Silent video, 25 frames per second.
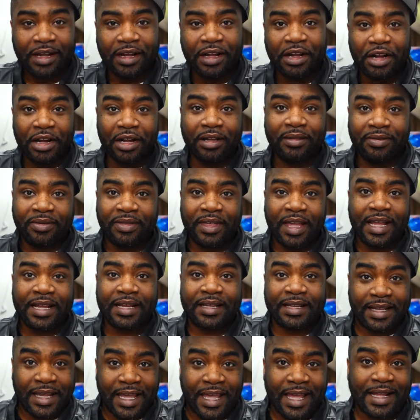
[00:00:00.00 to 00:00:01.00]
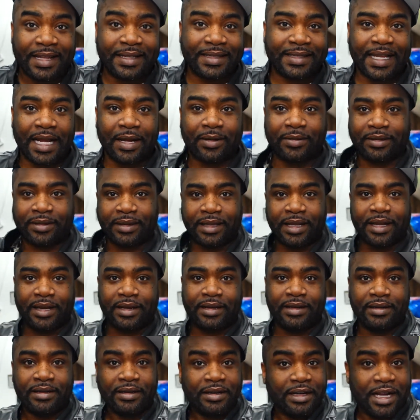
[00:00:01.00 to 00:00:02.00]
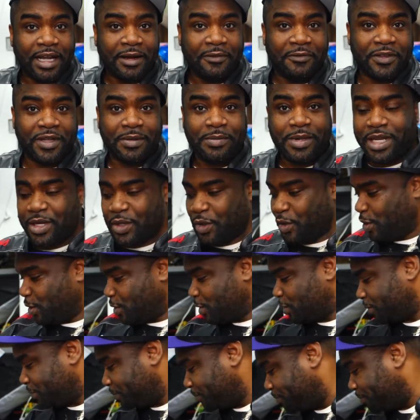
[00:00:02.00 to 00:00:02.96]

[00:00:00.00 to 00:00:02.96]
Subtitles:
good thing kids out there love to be cool.